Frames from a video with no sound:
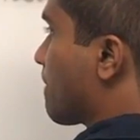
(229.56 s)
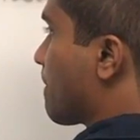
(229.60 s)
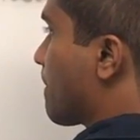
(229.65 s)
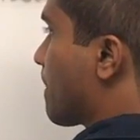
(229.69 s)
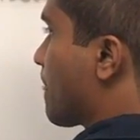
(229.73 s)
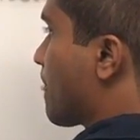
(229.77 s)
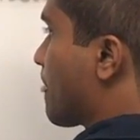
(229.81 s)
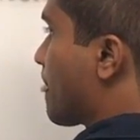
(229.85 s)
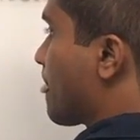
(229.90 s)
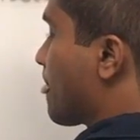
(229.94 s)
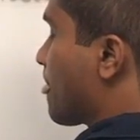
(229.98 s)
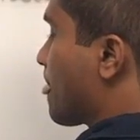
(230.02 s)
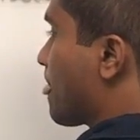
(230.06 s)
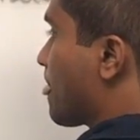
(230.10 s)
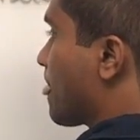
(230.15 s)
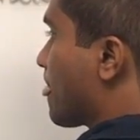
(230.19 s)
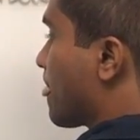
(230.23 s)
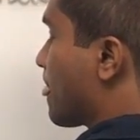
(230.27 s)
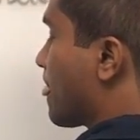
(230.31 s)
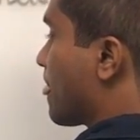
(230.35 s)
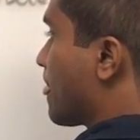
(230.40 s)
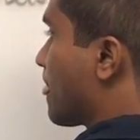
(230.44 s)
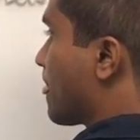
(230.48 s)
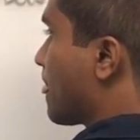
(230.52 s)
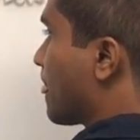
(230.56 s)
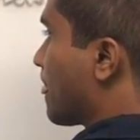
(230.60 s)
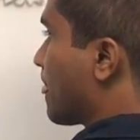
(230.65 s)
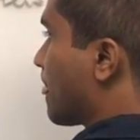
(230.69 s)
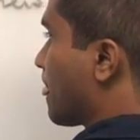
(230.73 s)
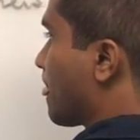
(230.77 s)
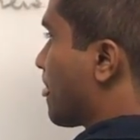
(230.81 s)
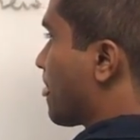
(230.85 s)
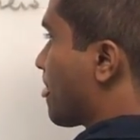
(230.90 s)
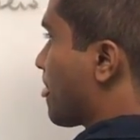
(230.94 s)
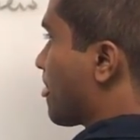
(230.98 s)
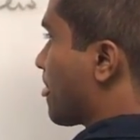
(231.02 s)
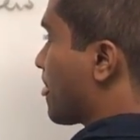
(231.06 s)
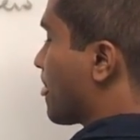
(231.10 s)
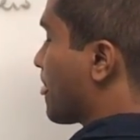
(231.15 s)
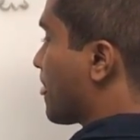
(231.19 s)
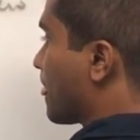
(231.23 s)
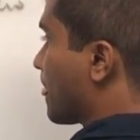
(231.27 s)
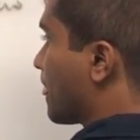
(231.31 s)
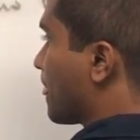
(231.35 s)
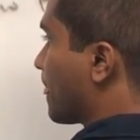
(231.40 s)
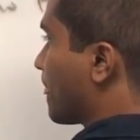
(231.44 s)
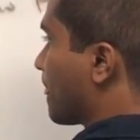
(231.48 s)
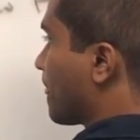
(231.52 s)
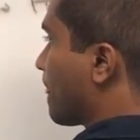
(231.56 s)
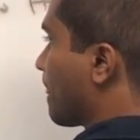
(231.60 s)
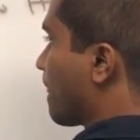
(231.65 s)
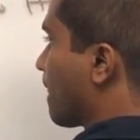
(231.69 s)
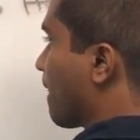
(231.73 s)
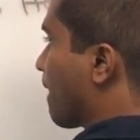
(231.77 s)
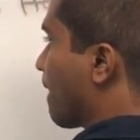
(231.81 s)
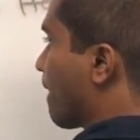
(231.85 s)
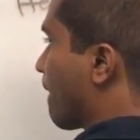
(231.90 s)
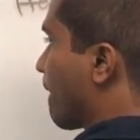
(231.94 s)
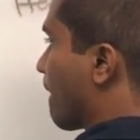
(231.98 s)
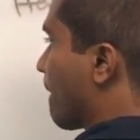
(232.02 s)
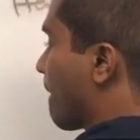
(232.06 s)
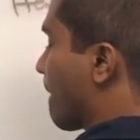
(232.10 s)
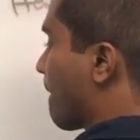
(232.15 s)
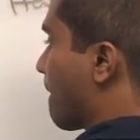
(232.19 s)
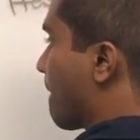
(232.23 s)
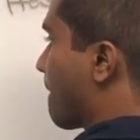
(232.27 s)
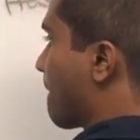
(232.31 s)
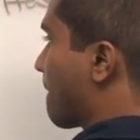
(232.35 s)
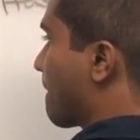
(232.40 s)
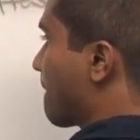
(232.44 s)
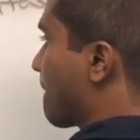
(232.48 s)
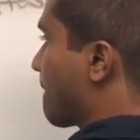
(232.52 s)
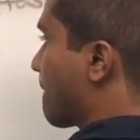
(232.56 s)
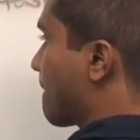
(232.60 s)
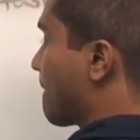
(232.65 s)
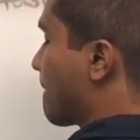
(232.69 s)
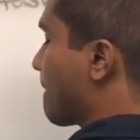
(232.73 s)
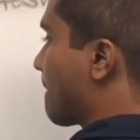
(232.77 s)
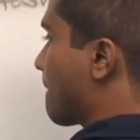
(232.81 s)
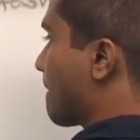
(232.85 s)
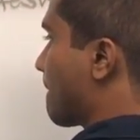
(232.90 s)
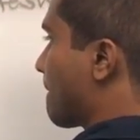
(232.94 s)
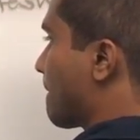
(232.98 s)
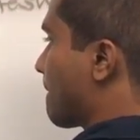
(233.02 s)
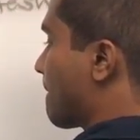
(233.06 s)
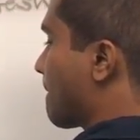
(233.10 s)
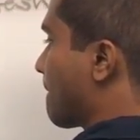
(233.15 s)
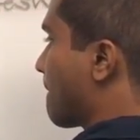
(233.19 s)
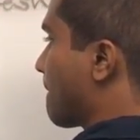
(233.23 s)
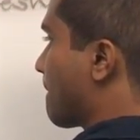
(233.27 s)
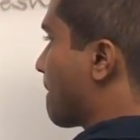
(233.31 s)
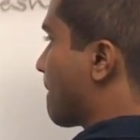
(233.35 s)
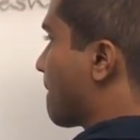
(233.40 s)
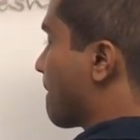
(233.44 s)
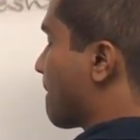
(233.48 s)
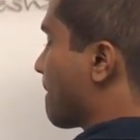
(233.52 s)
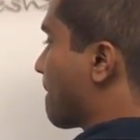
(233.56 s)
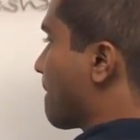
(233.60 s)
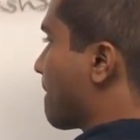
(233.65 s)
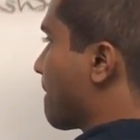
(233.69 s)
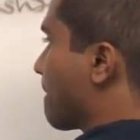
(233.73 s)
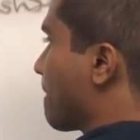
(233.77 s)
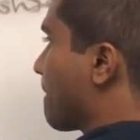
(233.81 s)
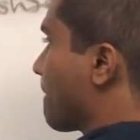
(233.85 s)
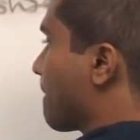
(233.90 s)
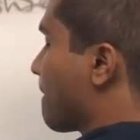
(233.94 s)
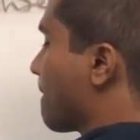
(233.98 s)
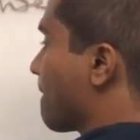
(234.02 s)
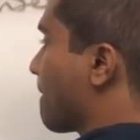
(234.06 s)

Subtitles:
No one is speaking in this clip.